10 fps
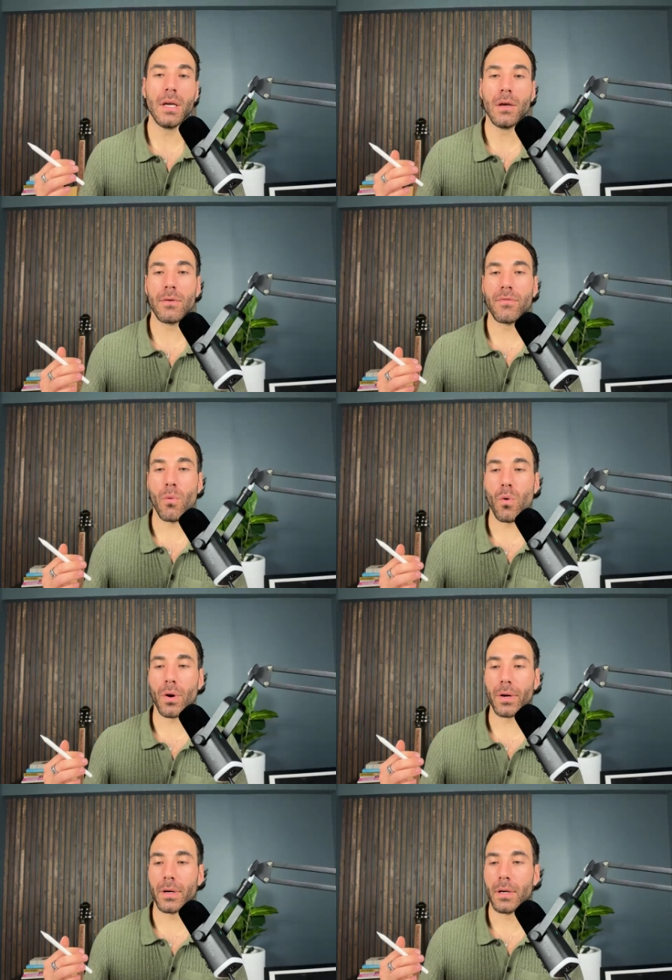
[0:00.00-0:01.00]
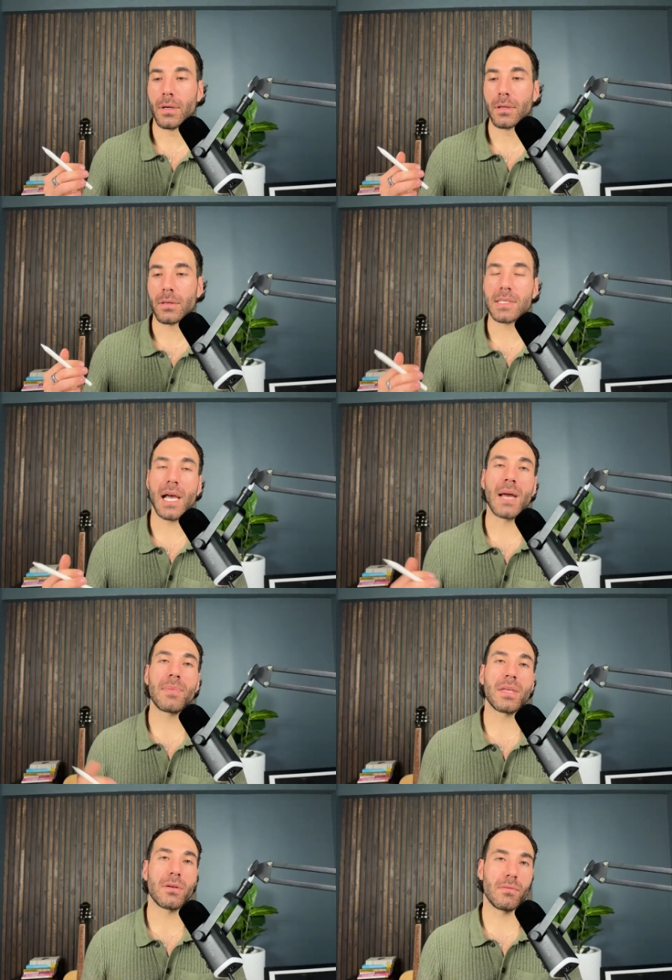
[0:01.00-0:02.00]
for the time
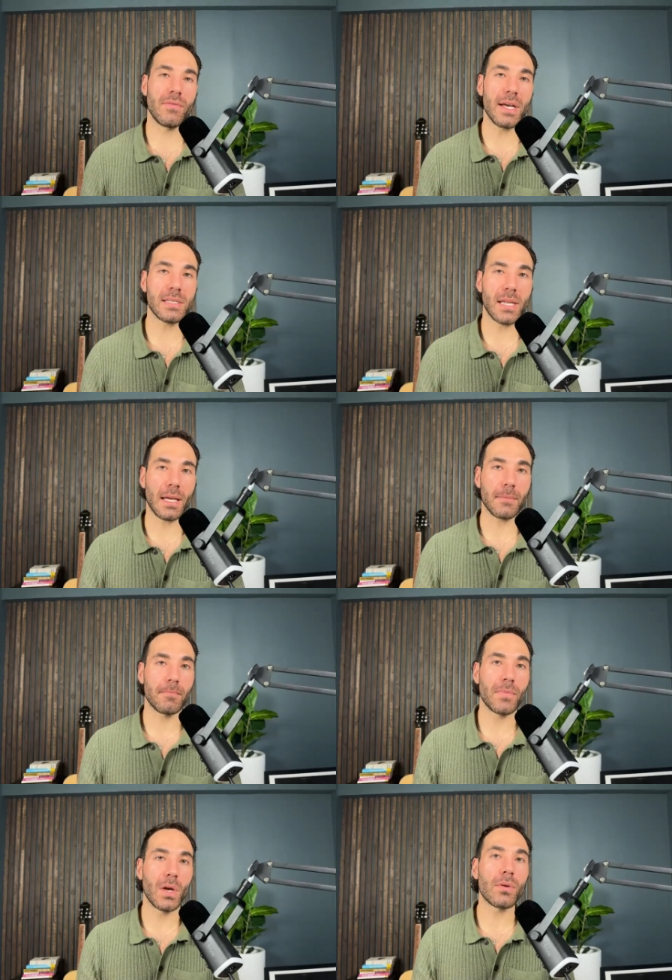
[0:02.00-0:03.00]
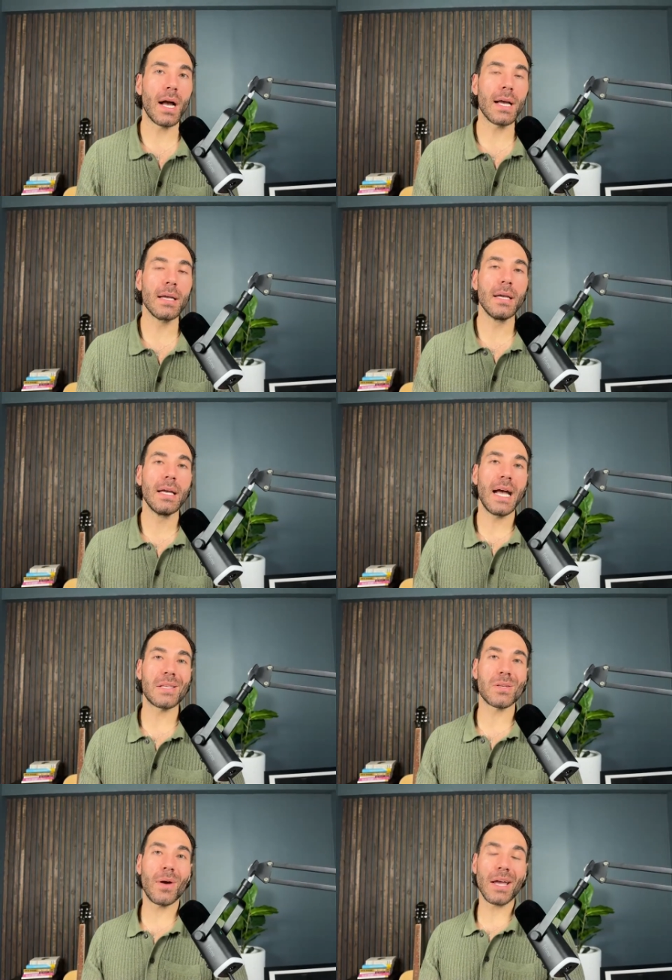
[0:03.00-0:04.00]
that you're investing? Okay. And
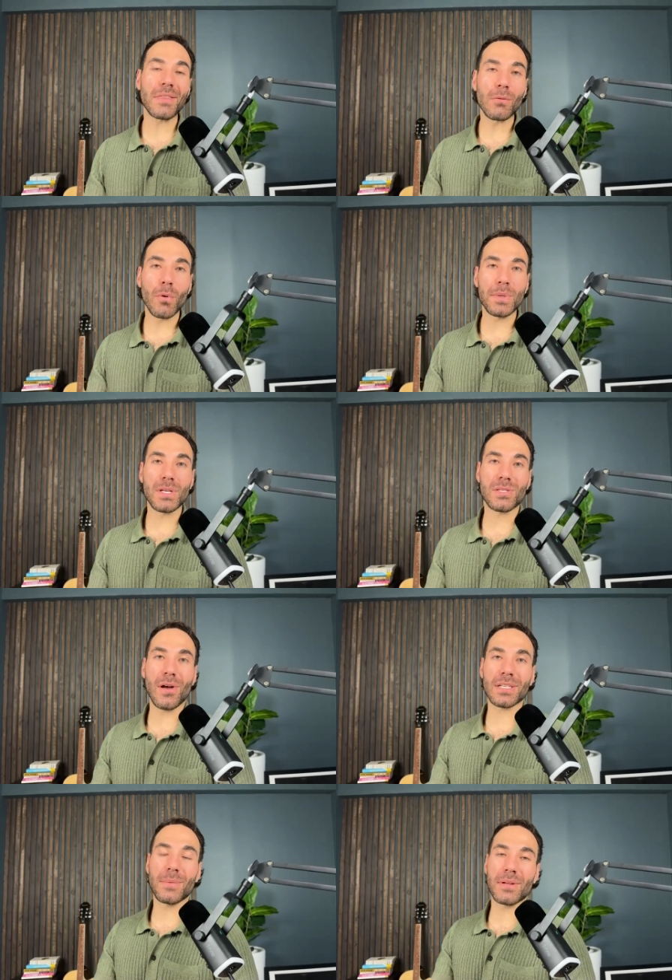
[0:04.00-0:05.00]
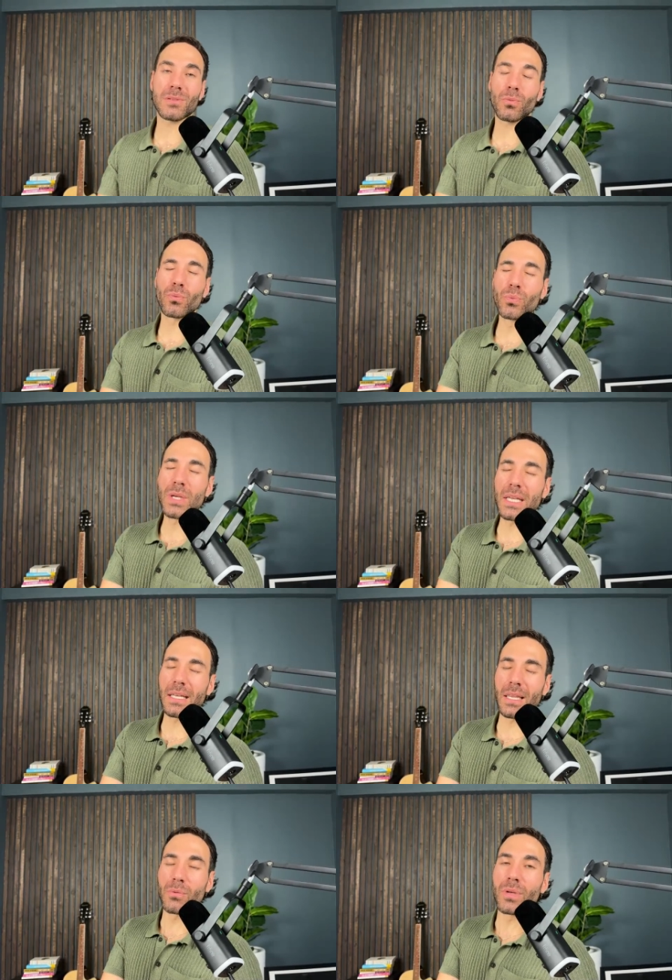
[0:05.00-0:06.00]
so I think what we just talked about is a
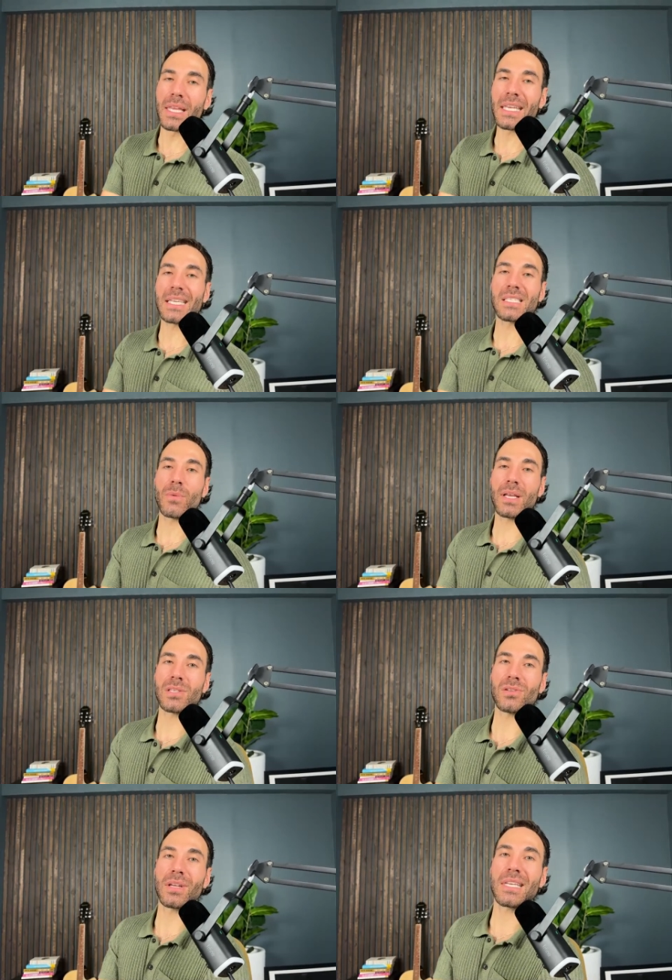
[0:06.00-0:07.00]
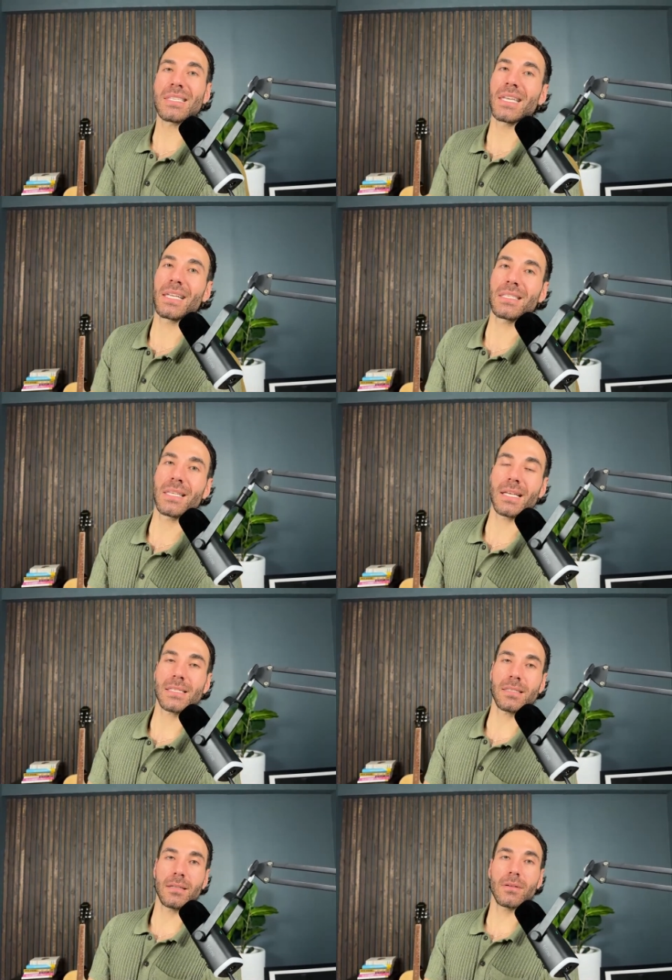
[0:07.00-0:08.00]
really, really easy way to start easing into
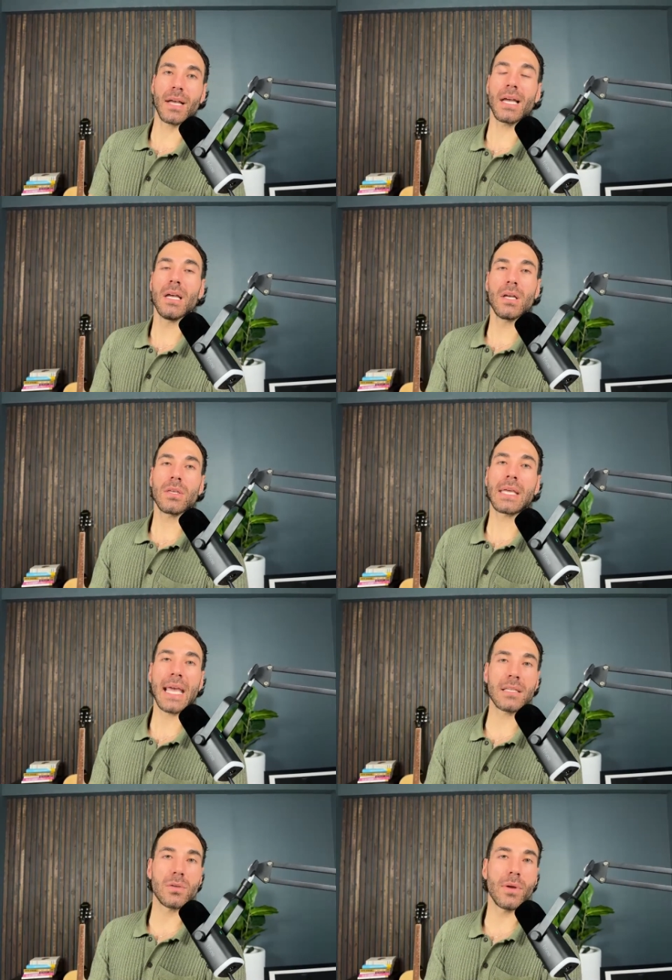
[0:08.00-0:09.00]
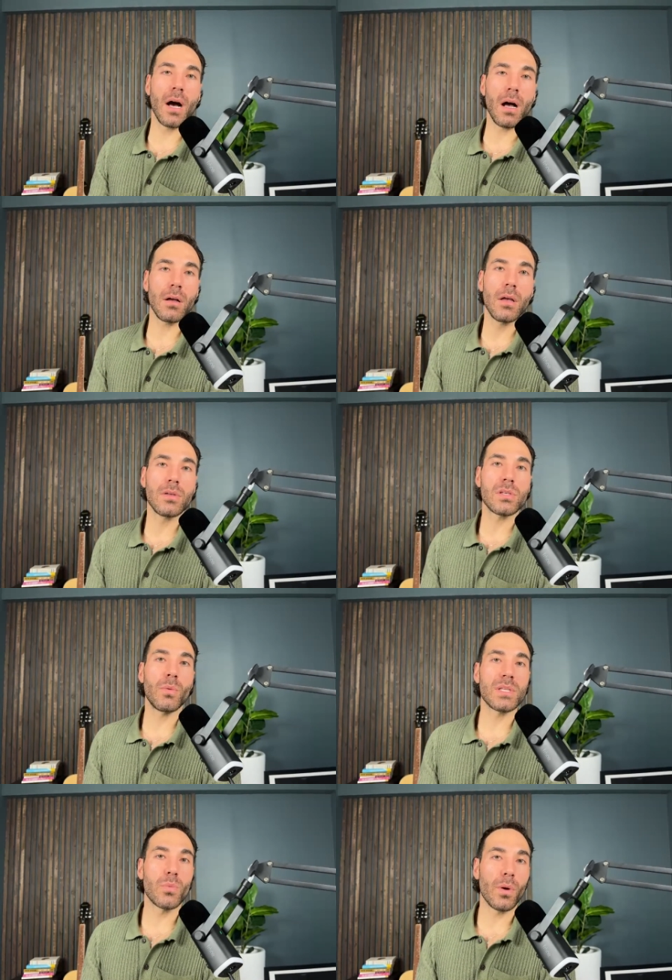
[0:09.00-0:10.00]
this. Okay. You can't do it all. So
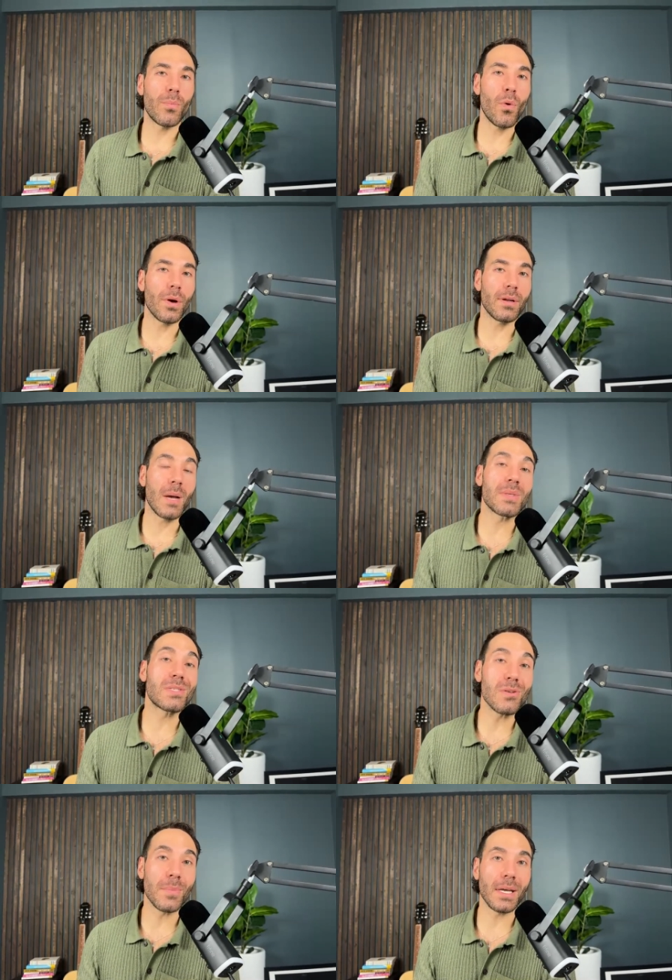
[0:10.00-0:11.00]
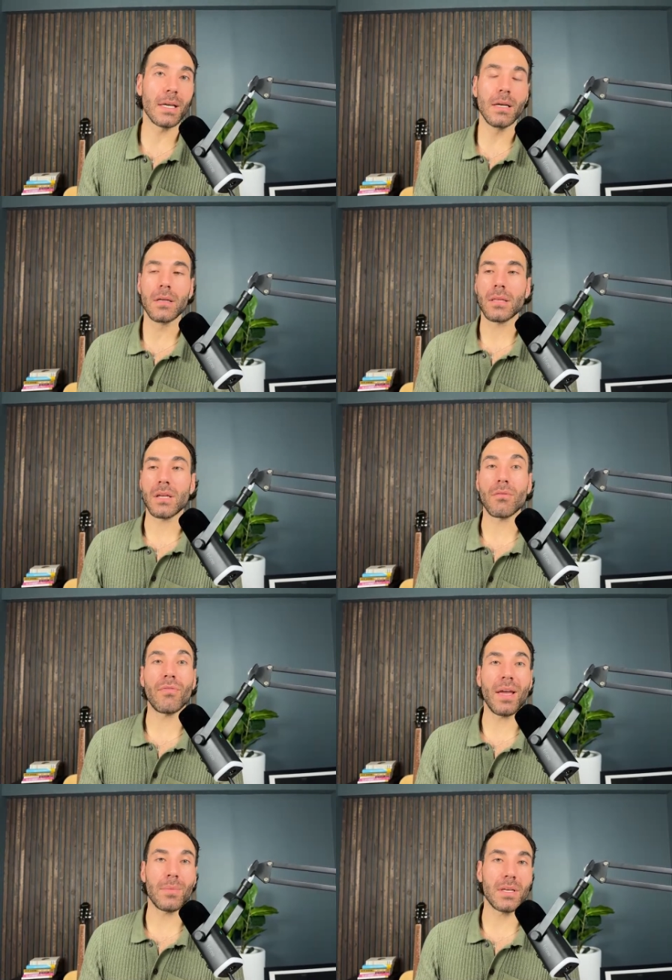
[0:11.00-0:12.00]
what's more important? I'm assuming that your
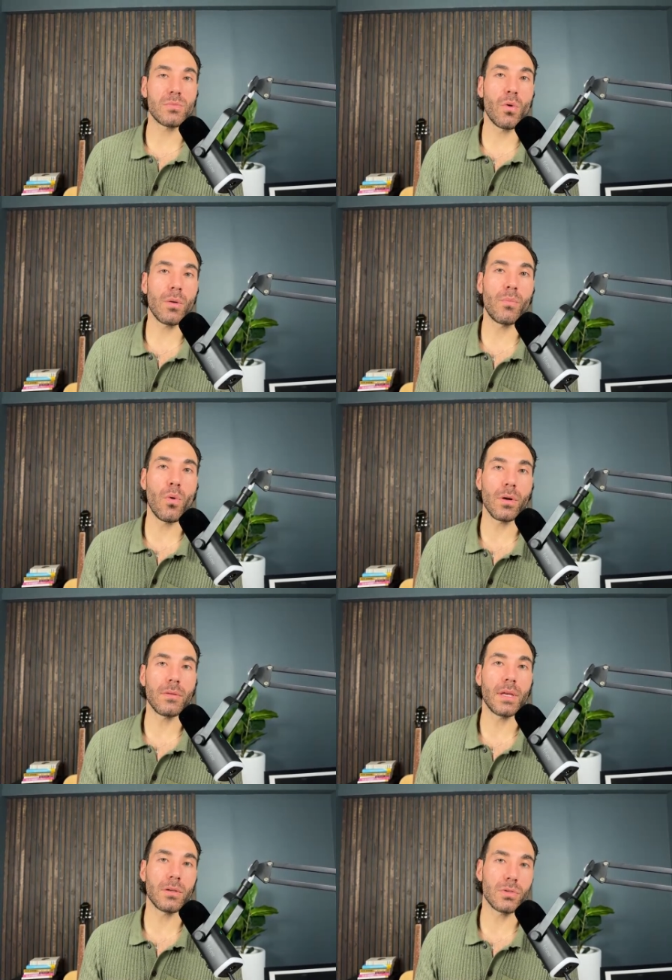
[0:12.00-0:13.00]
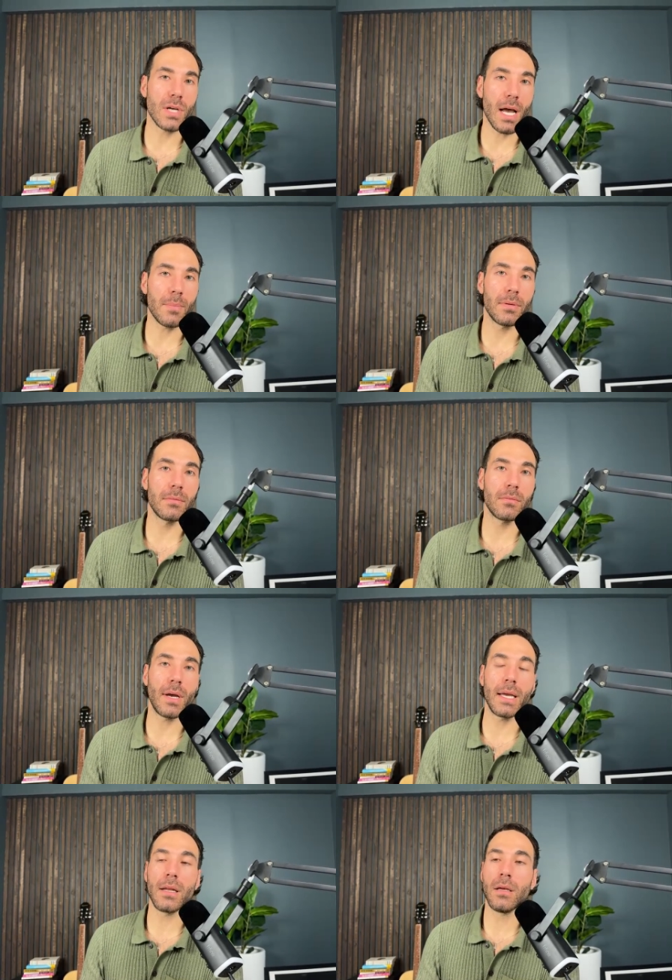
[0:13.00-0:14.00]
family is more important than your job, right?